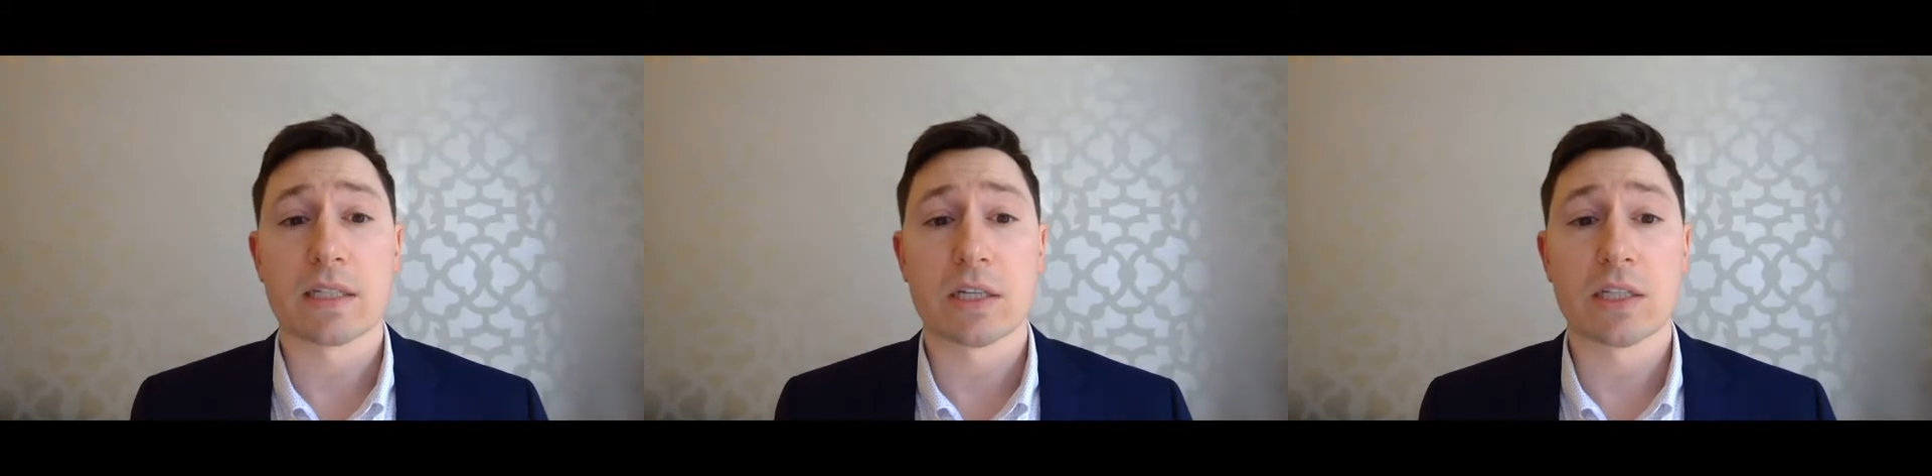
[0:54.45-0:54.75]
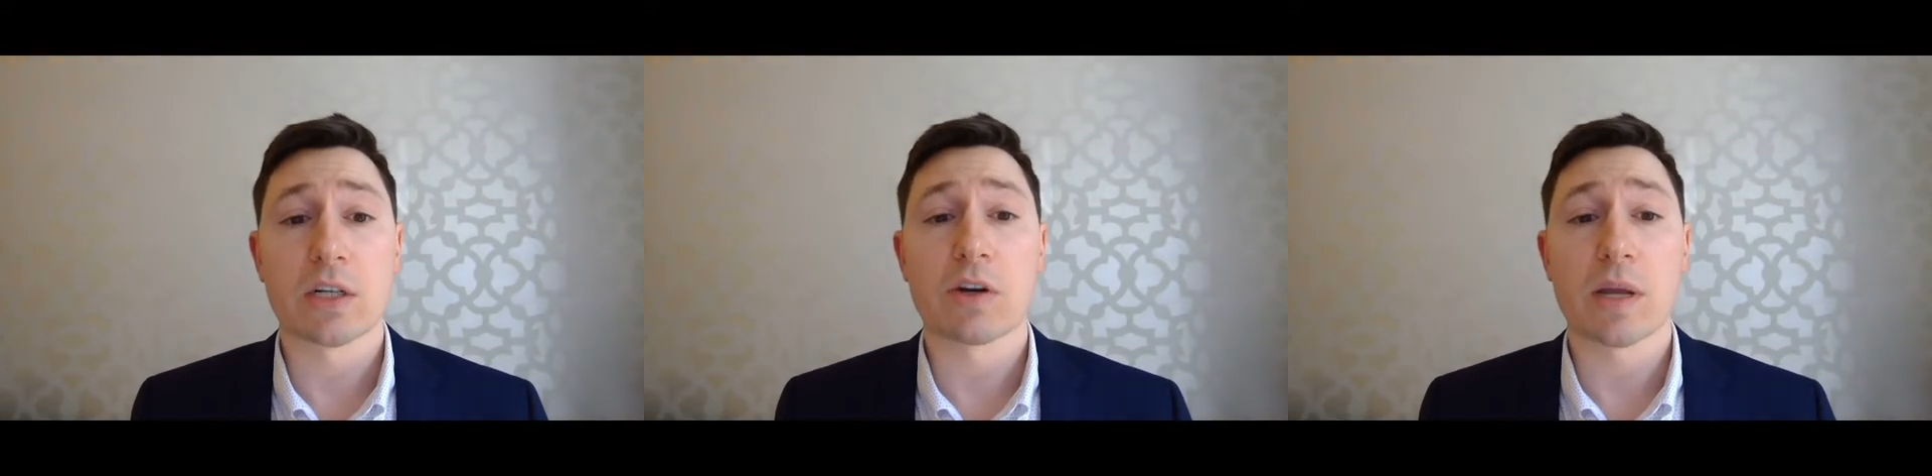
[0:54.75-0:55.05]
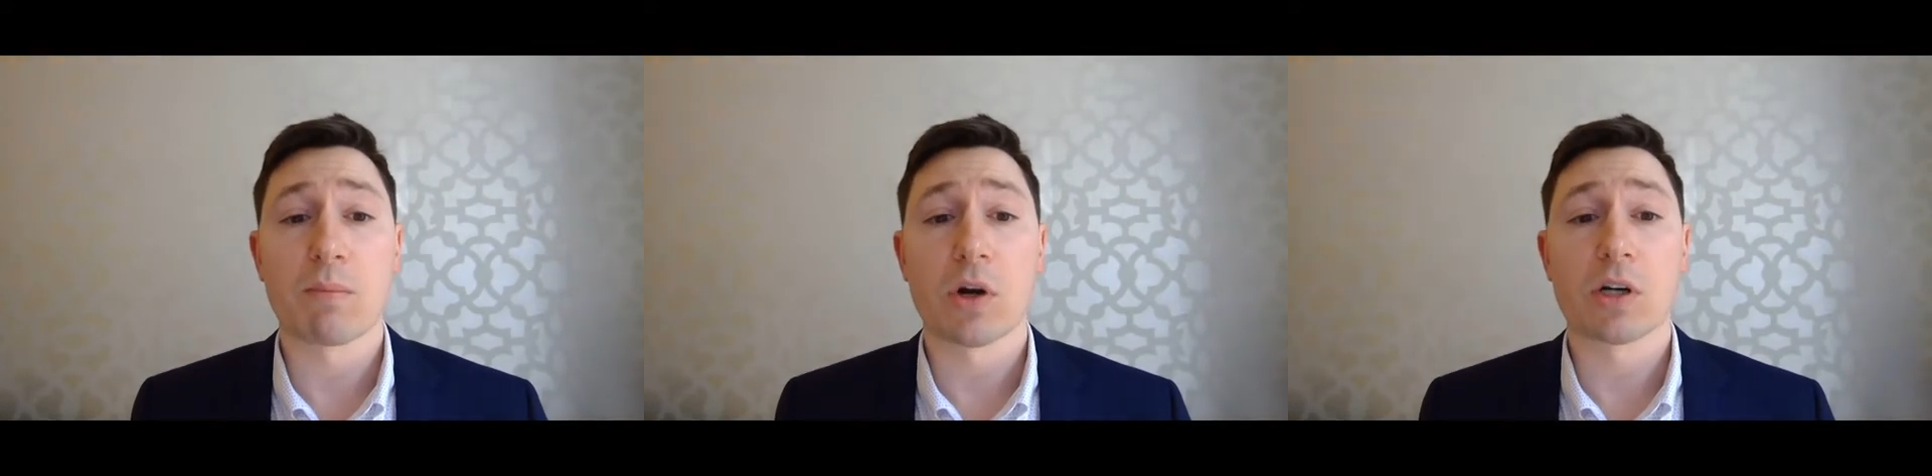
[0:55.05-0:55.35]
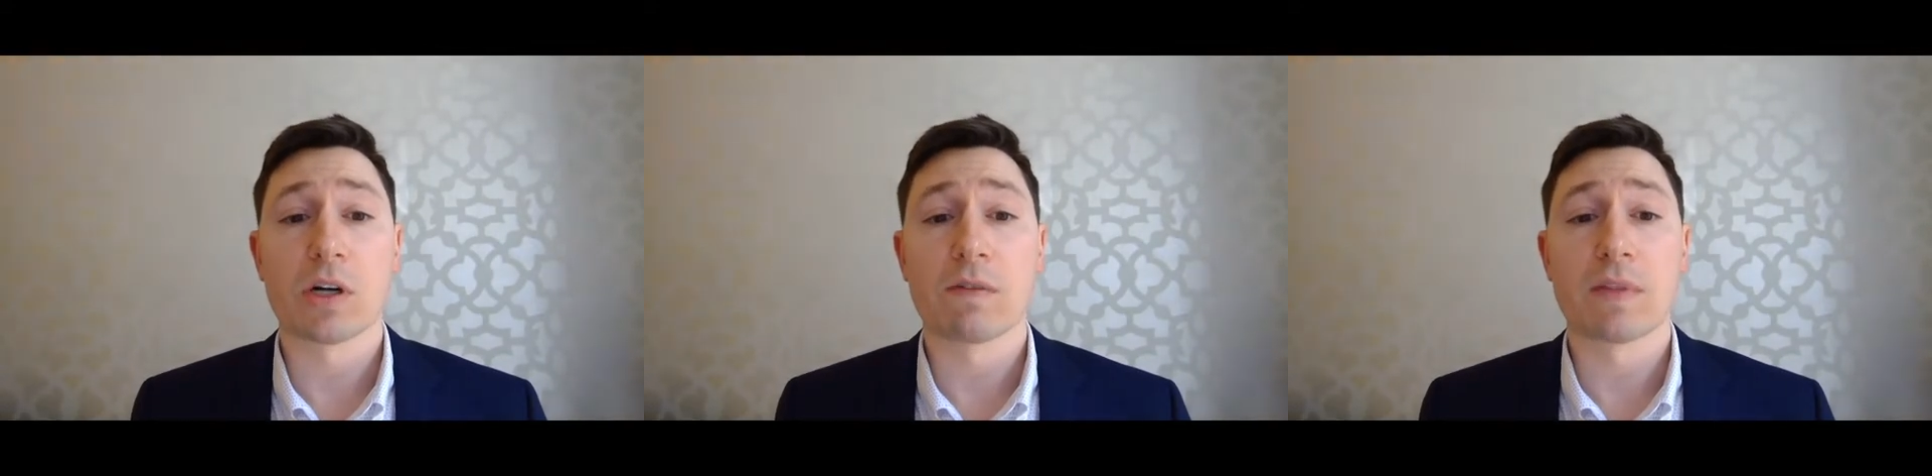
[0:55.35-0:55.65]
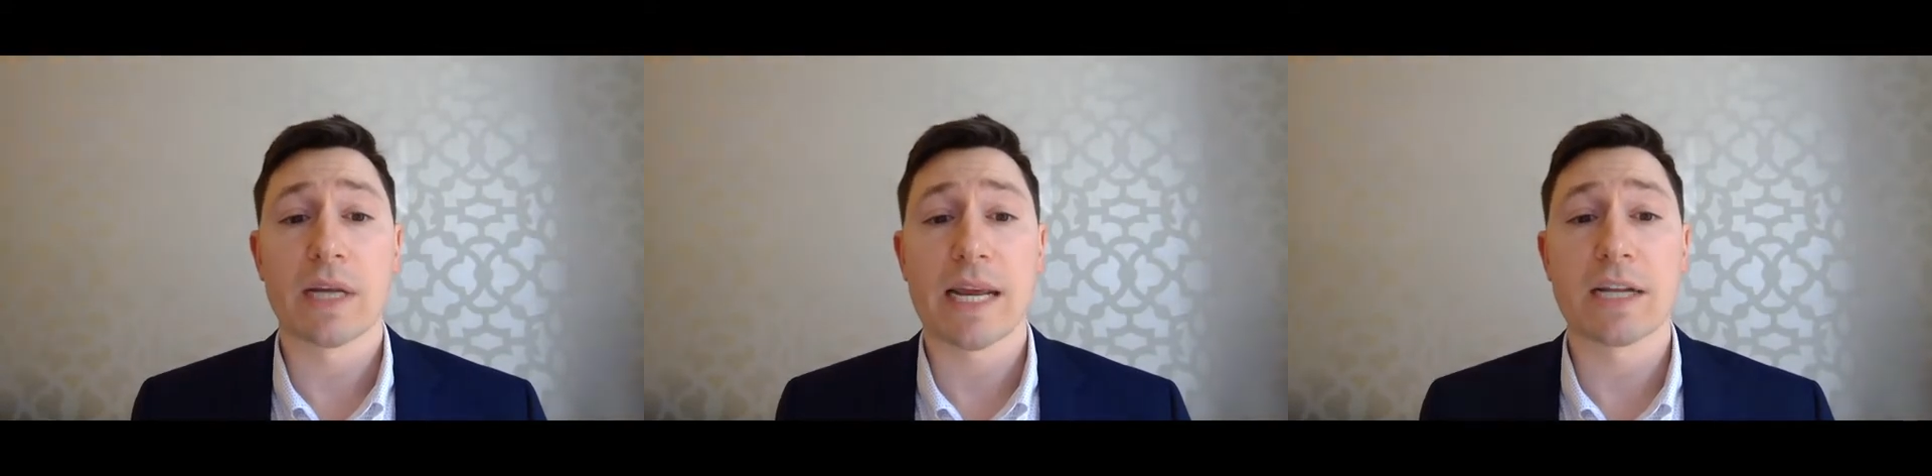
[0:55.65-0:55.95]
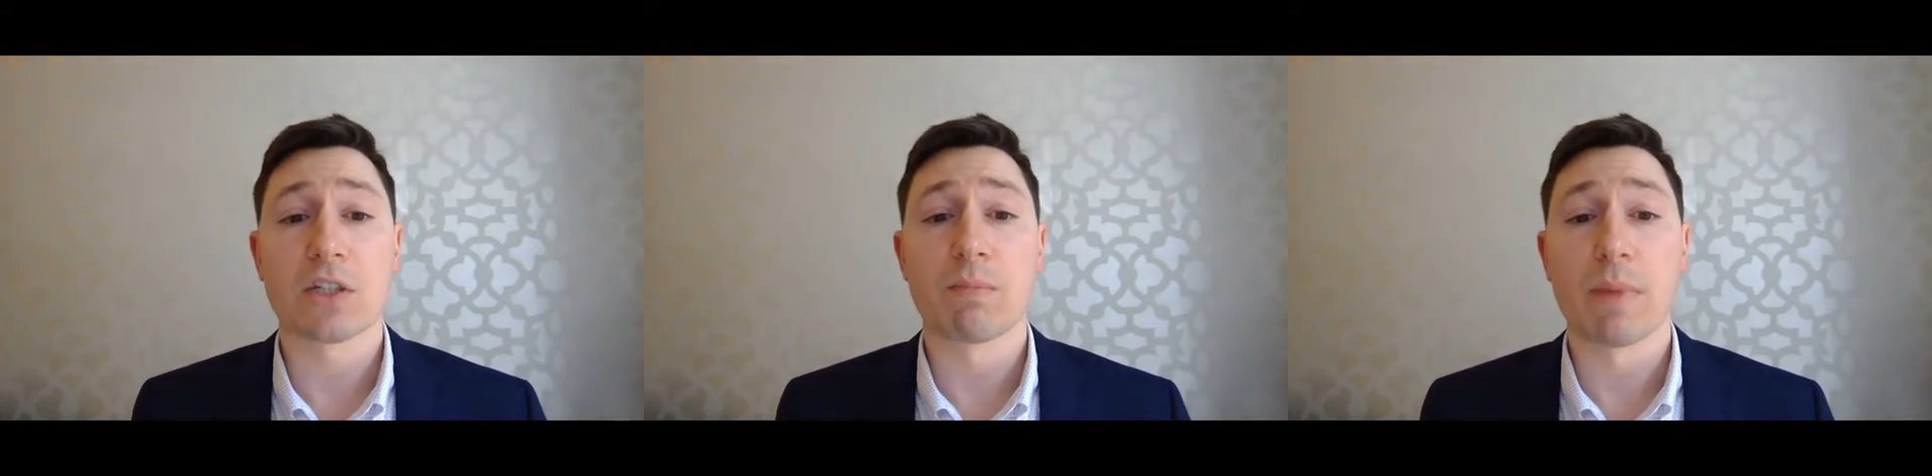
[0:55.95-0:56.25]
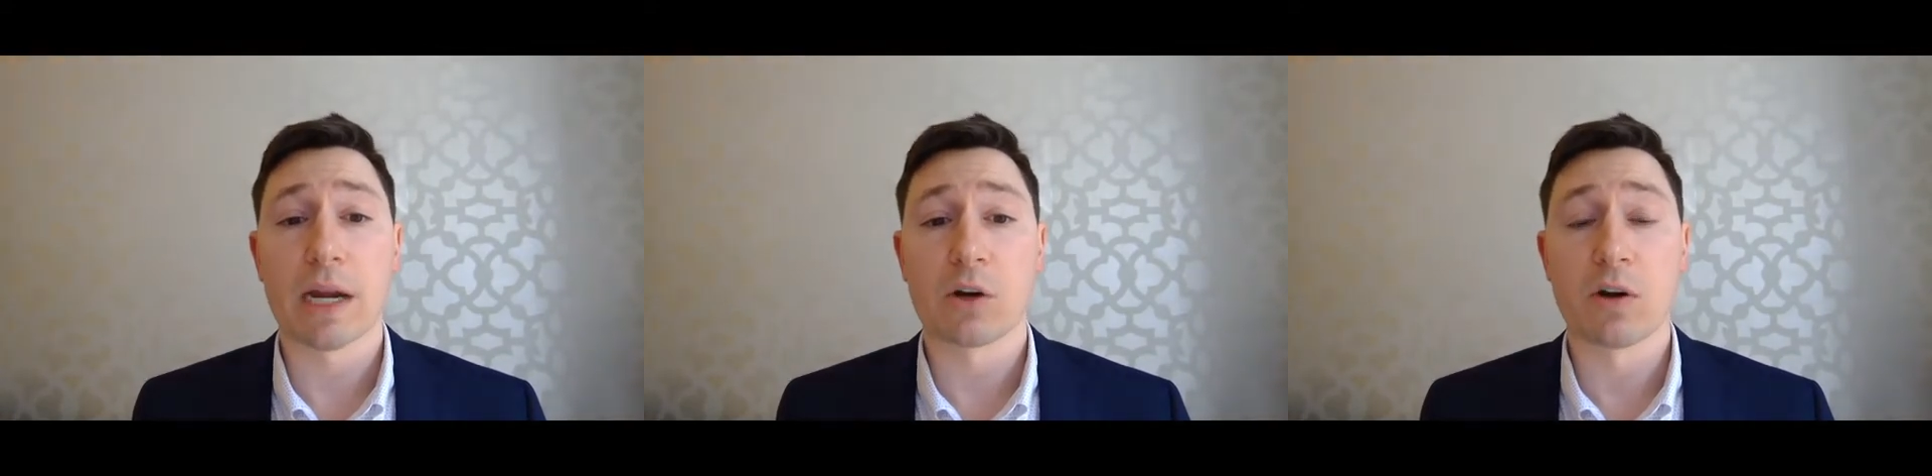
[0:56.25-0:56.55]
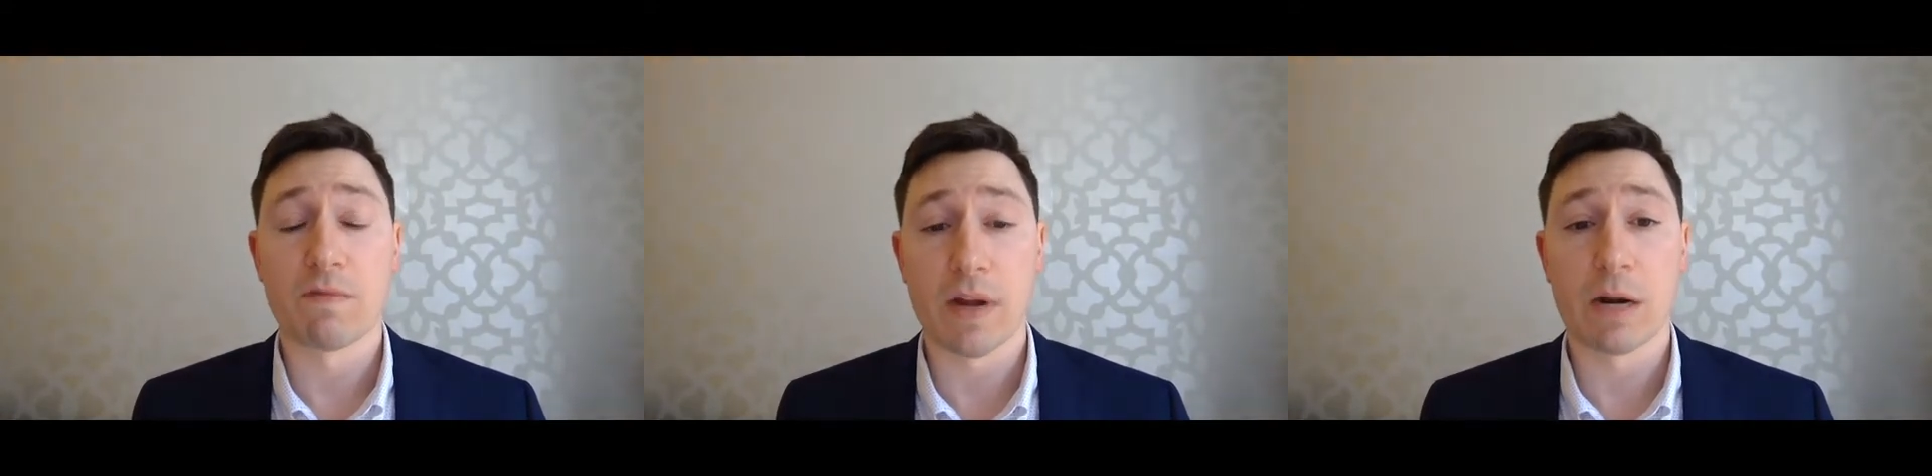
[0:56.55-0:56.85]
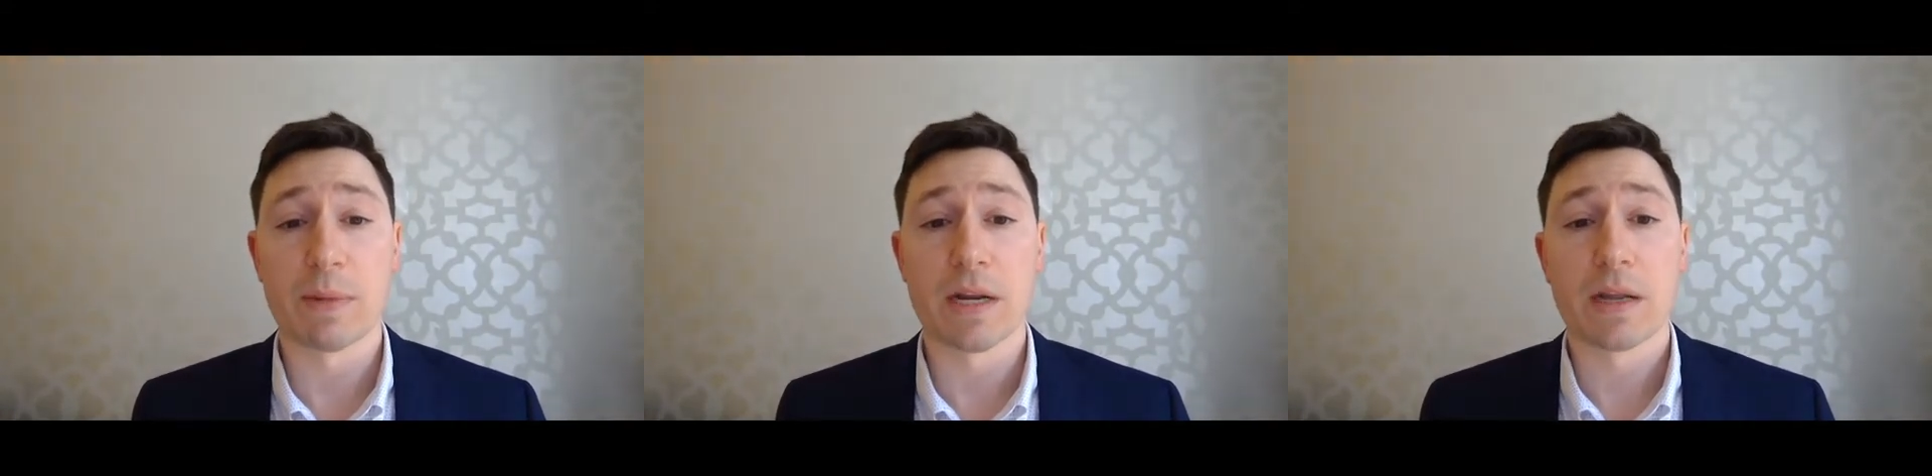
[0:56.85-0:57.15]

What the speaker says: a surrogate marker of the cancer microenvironment